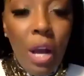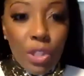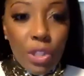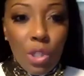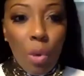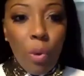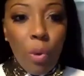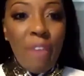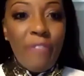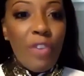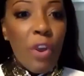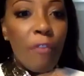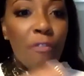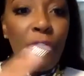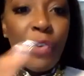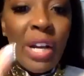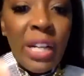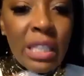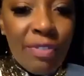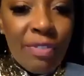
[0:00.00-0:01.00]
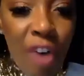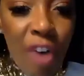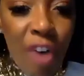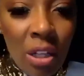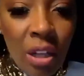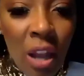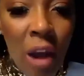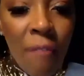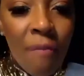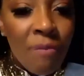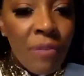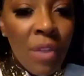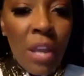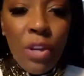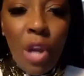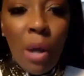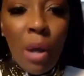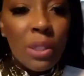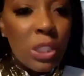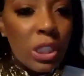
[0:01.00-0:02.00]
So if your friends fall off,
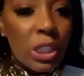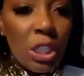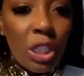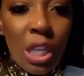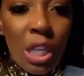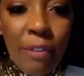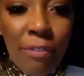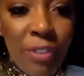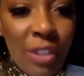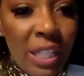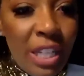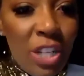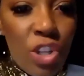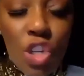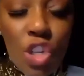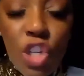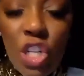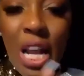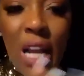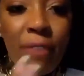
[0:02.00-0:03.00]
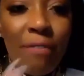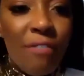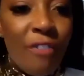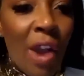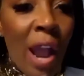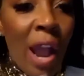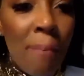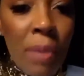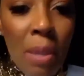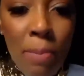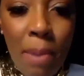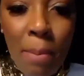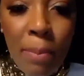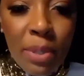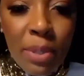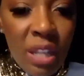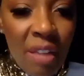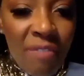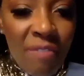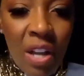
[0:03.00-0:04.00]
you know, I was just looking at Felicia, she had family
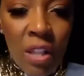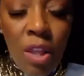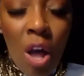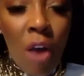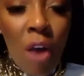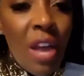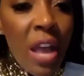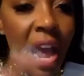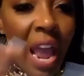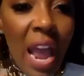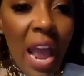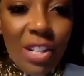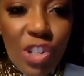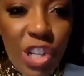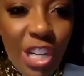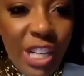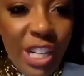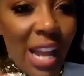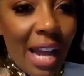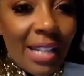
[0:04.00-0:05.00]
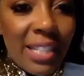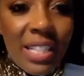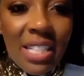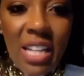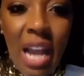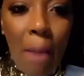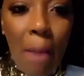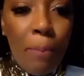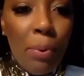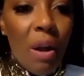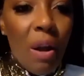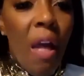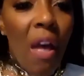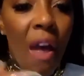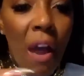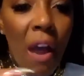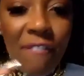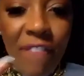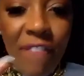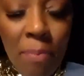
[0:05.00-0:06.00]
members that fell off and she had to stay put,
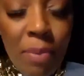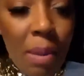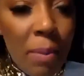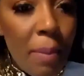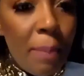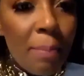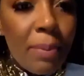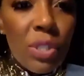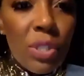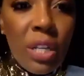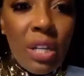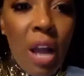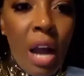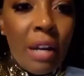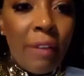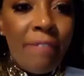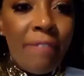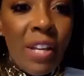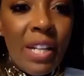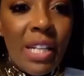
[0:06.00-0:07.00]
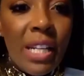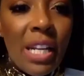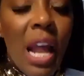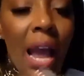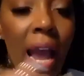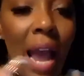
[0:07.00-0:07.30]
family members that got offended.